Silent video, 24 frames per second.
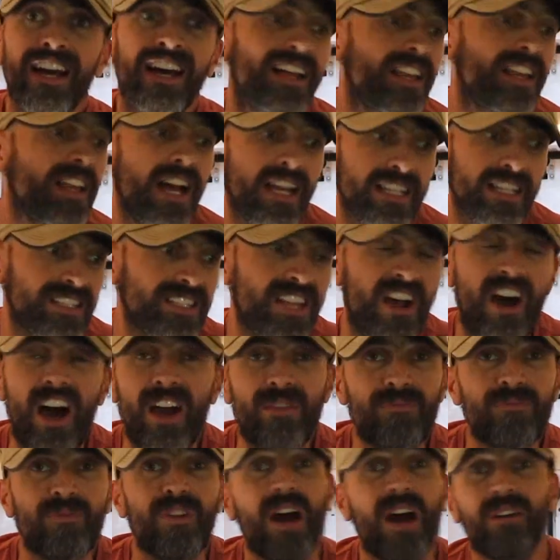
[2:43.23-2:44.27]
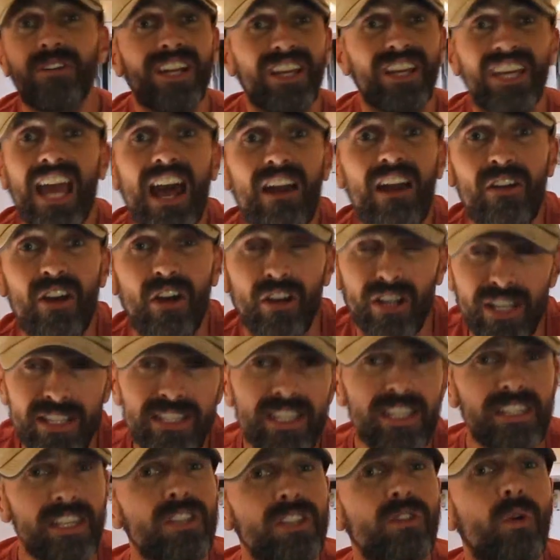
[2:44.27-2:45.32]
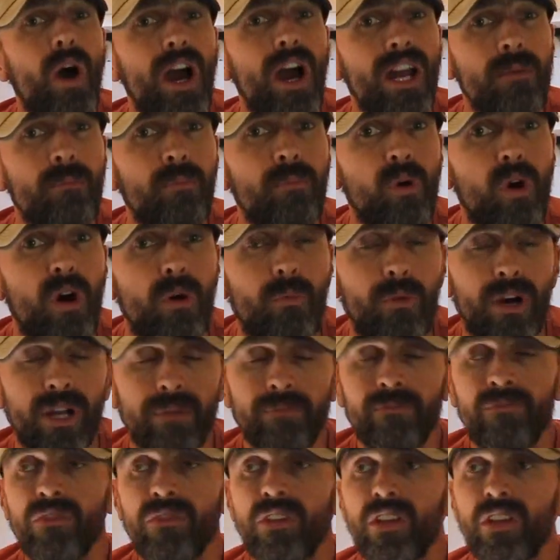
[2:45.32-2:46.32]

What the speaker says: that's time. I'm going to carry on because this is quite an important one.